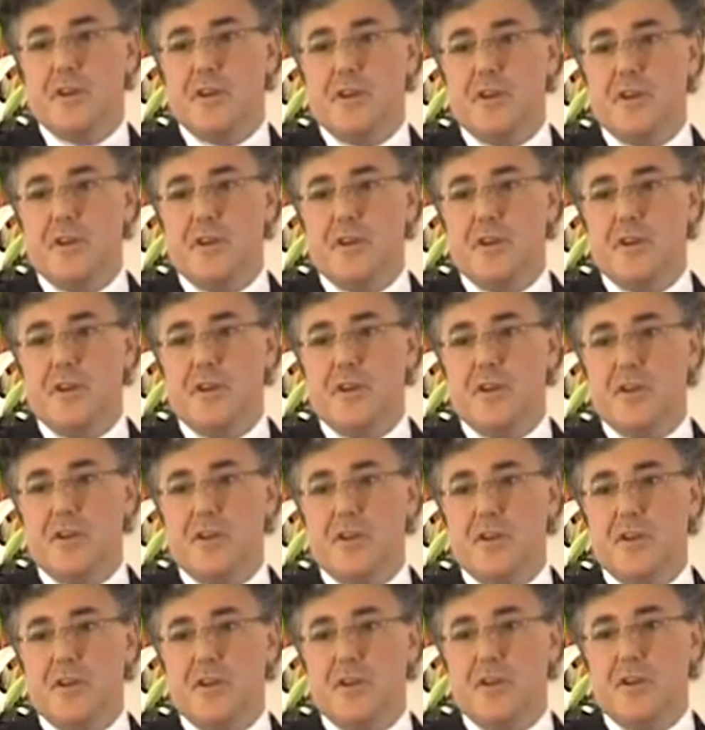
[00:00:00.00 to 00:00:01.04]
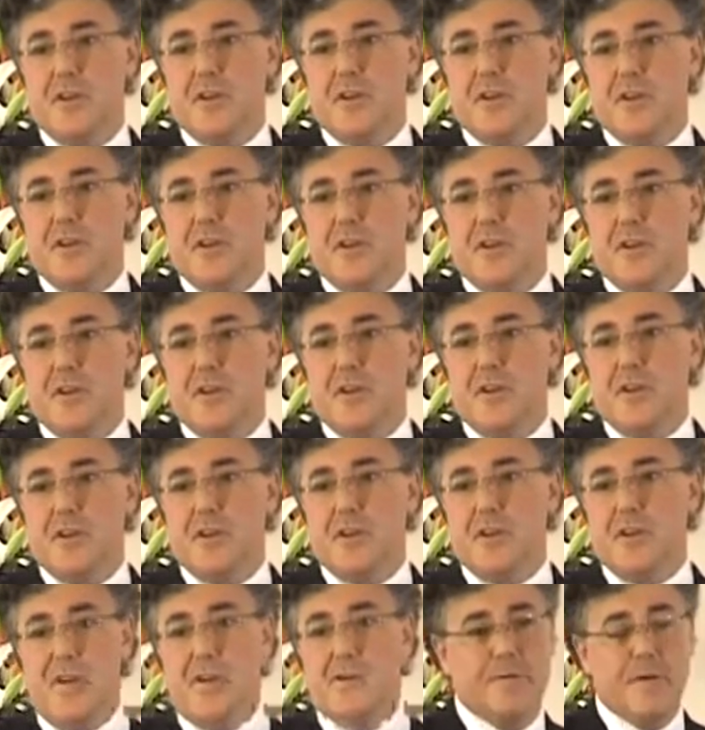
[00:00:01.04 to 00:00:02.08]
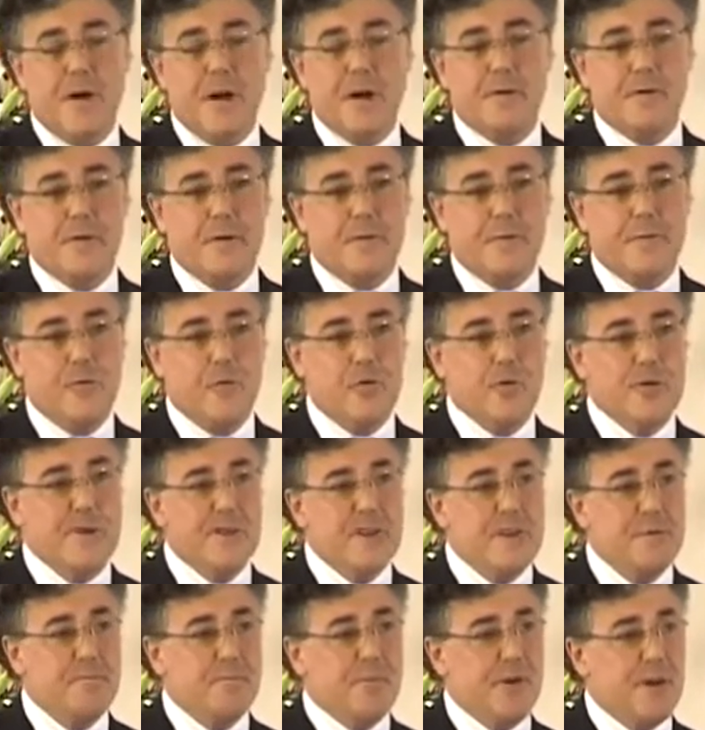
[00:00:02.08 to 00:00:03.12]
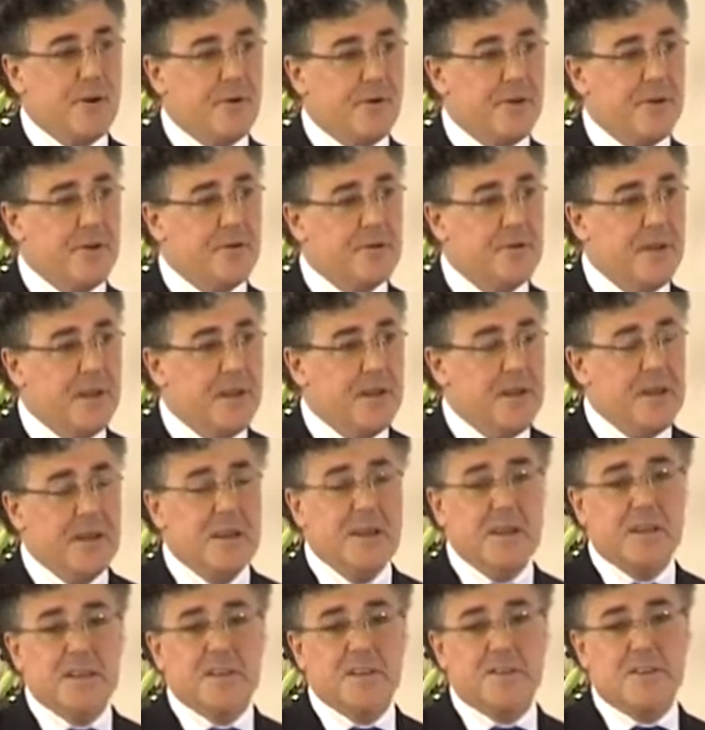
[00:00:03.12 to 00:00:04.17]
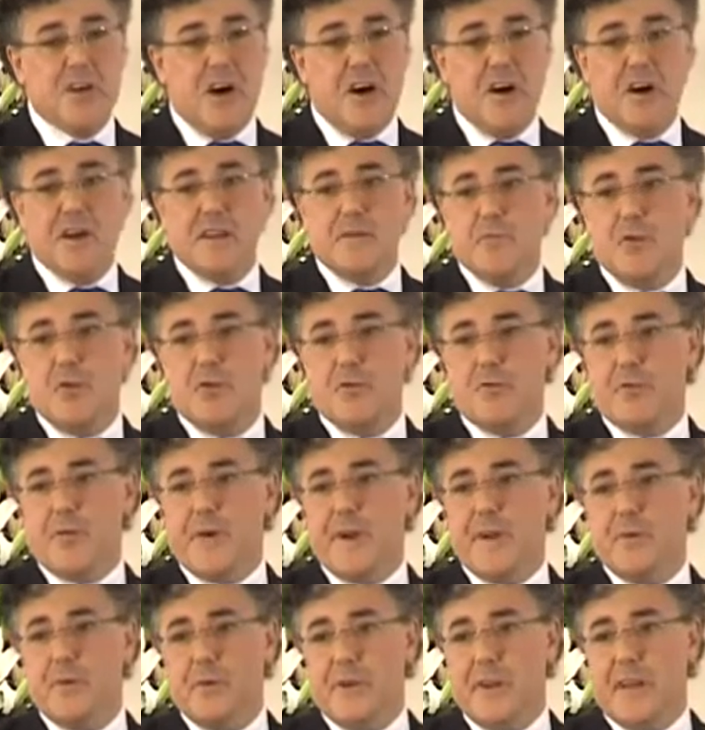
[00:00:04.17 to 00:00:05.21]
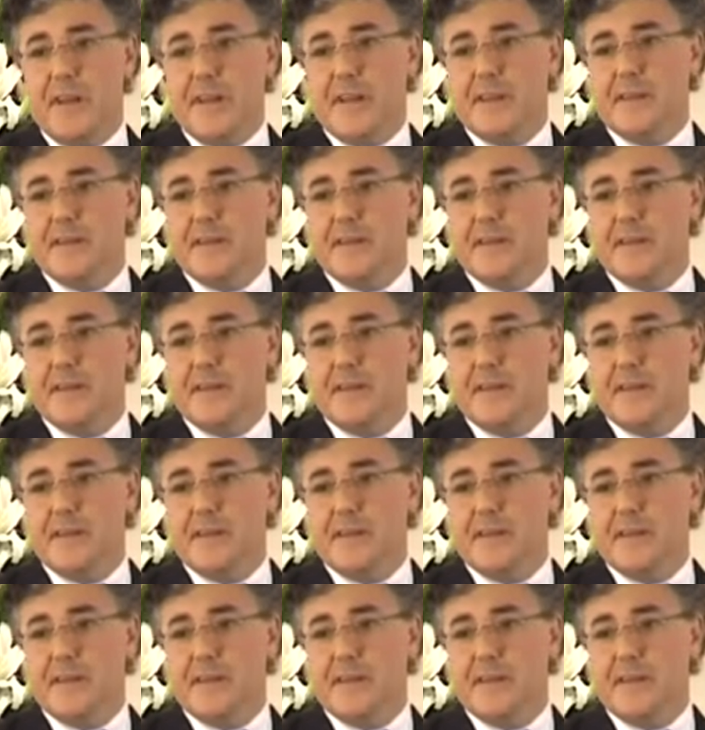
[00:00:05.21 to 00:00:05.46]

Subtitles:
lost weight and held it off over a 4-year period died more frequently.